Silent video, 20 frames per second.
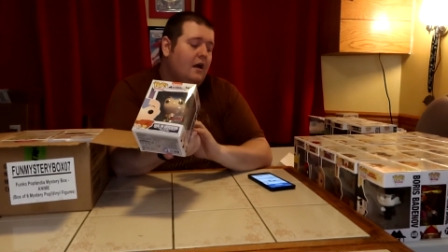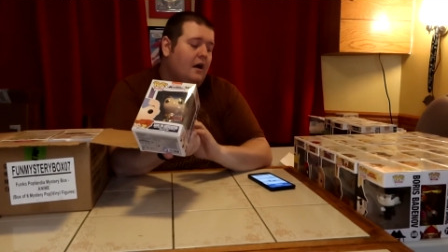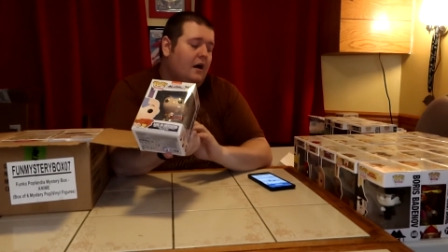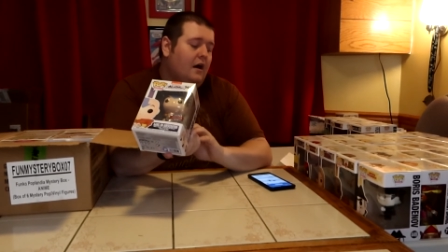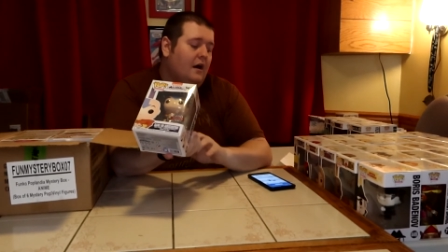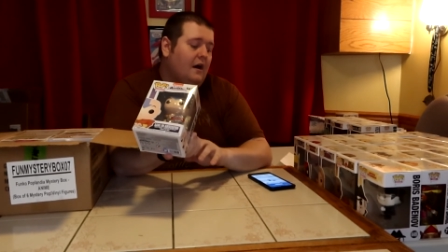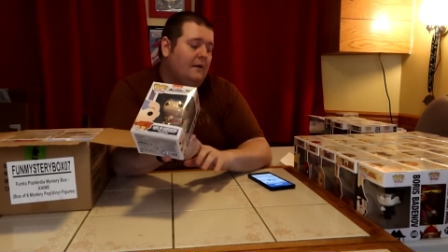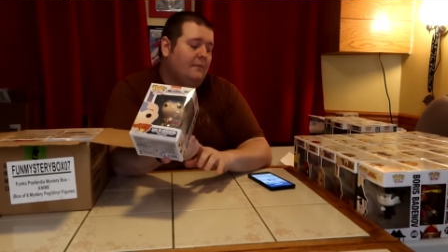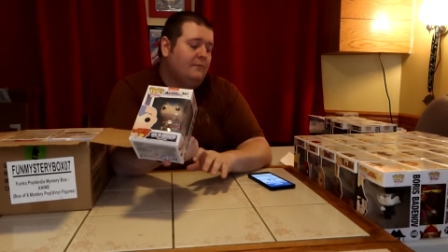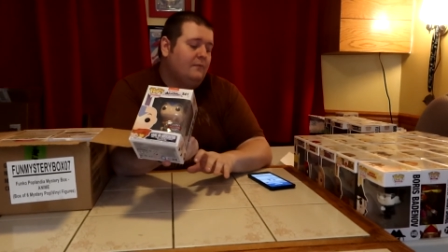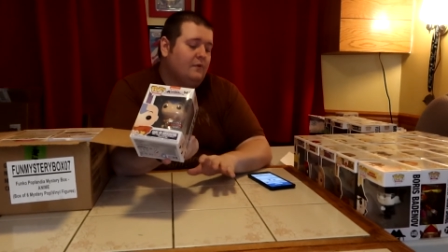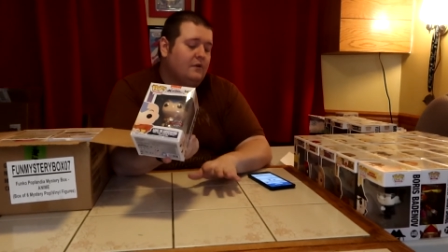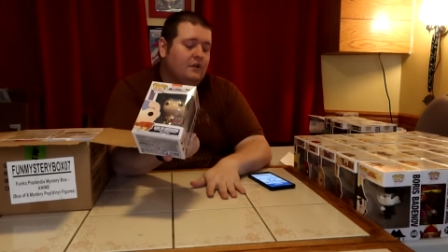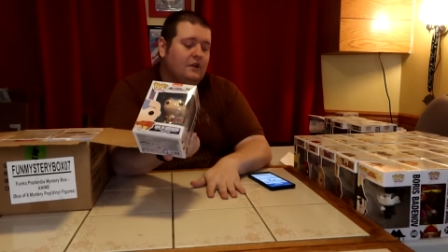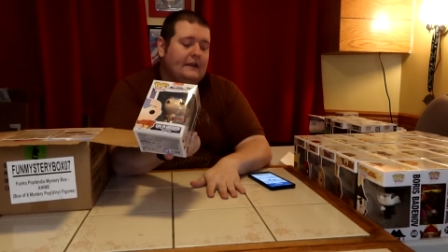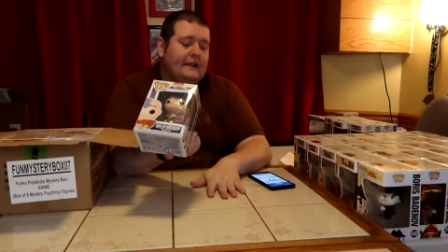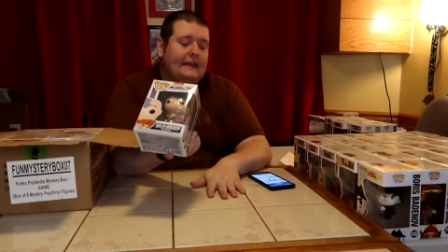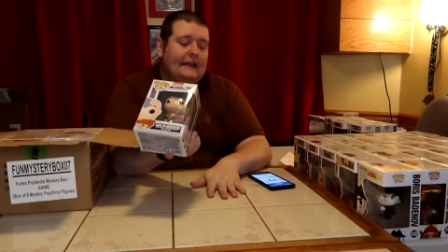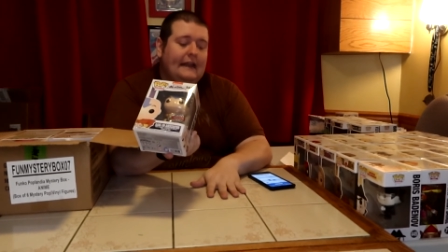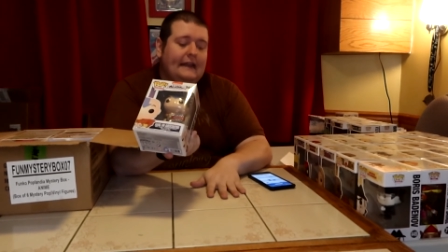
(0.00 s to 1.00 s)
Um, we're
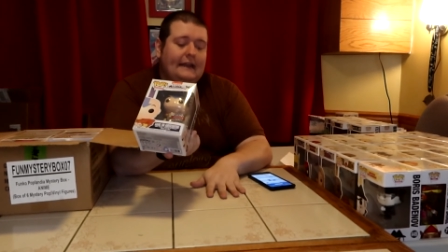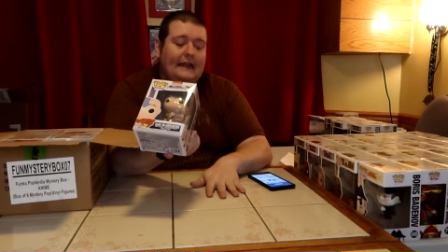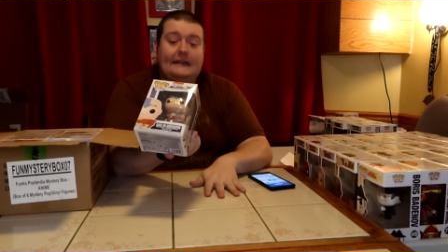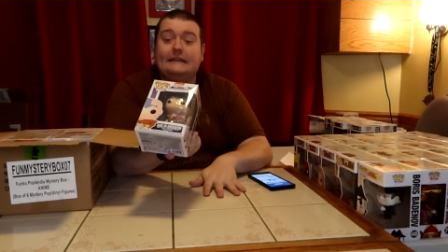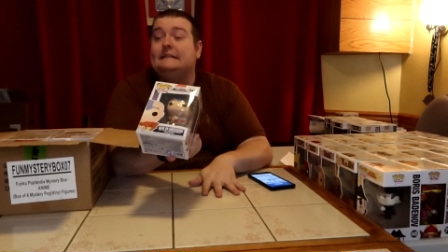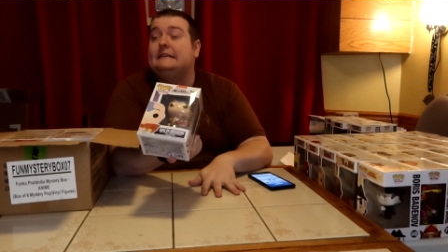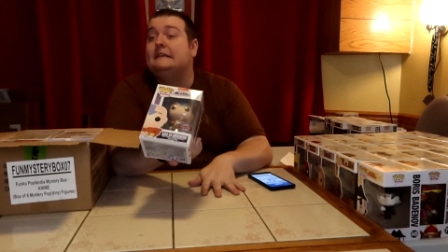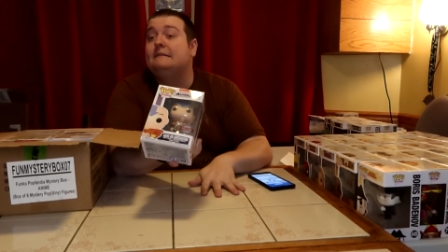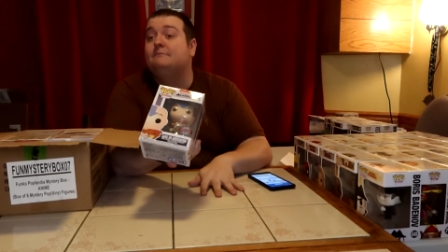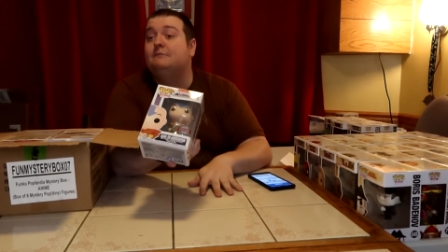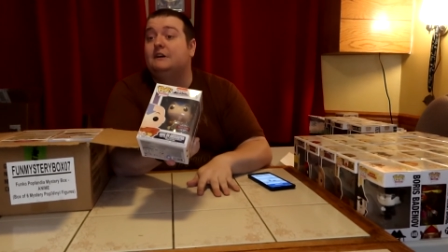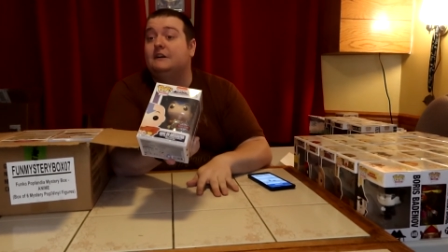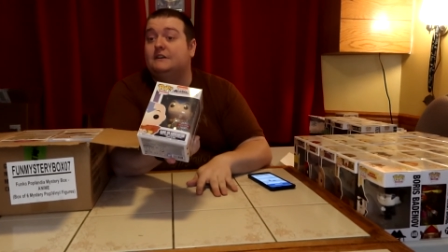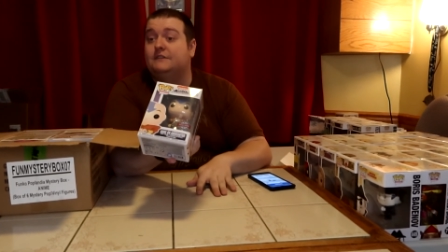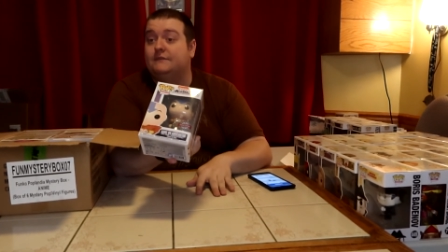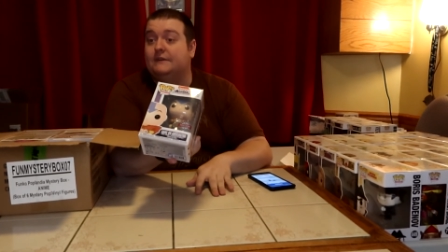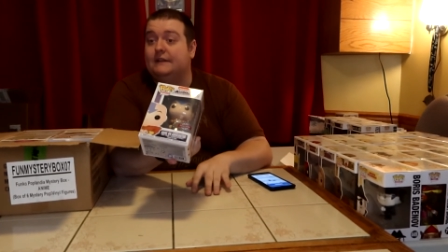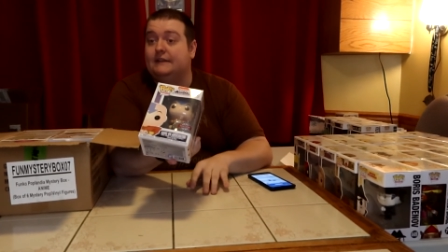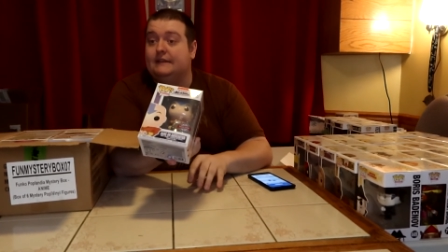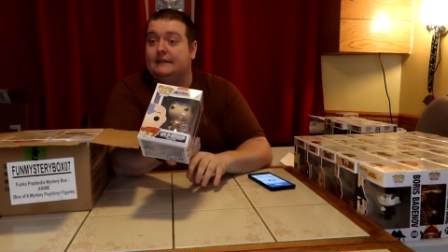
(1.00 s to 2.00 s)
looking at 19
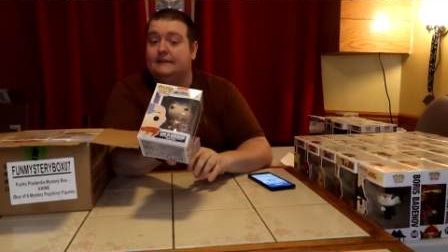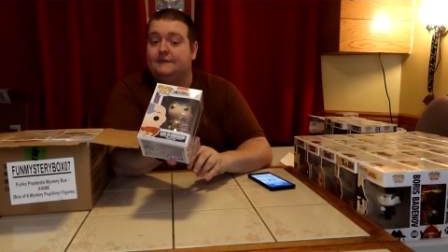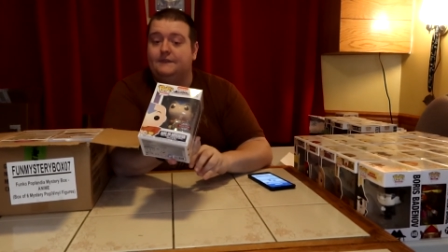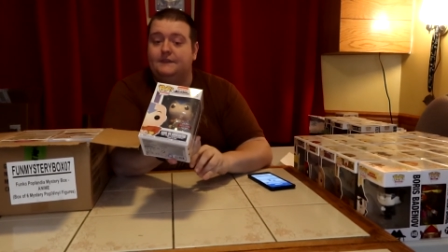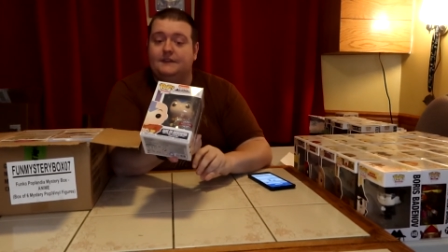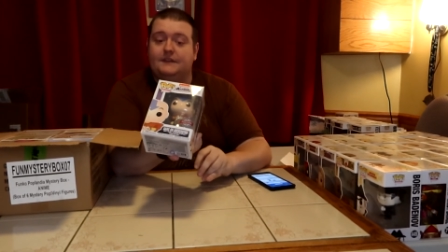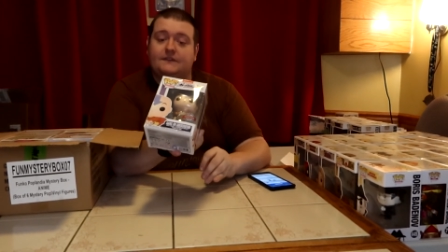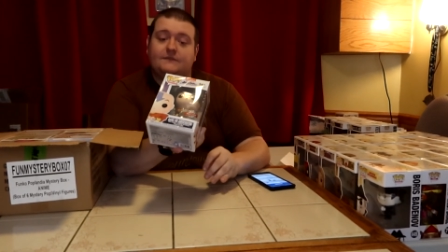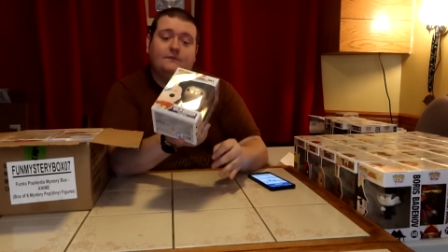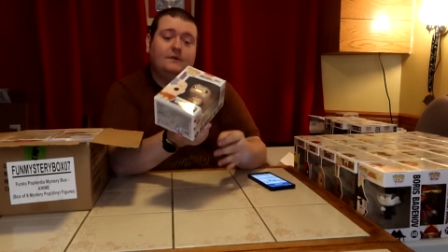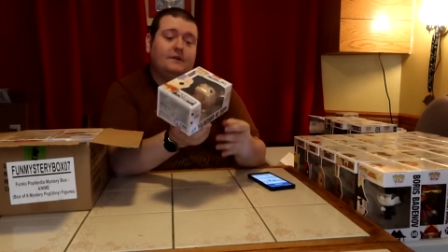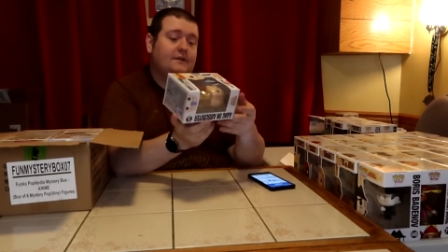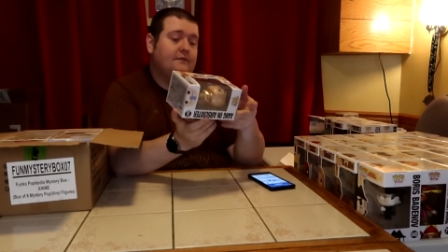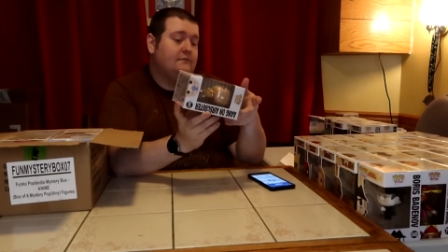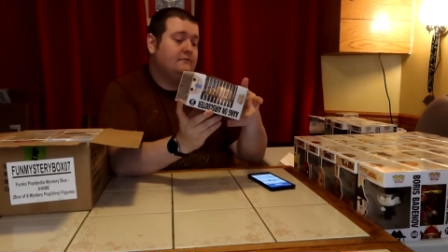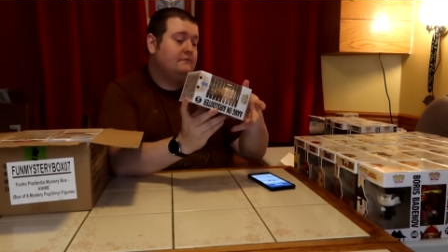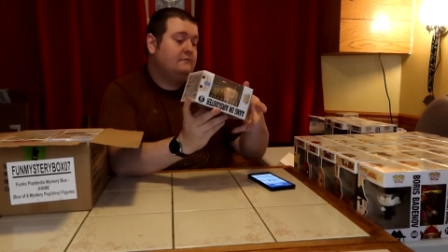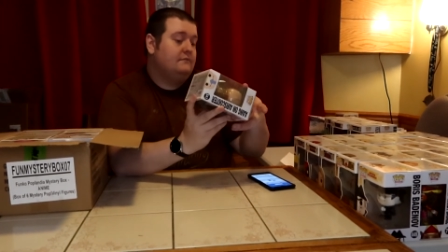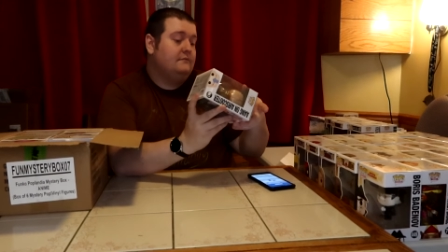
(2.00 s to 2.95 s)
bucks right th for this one.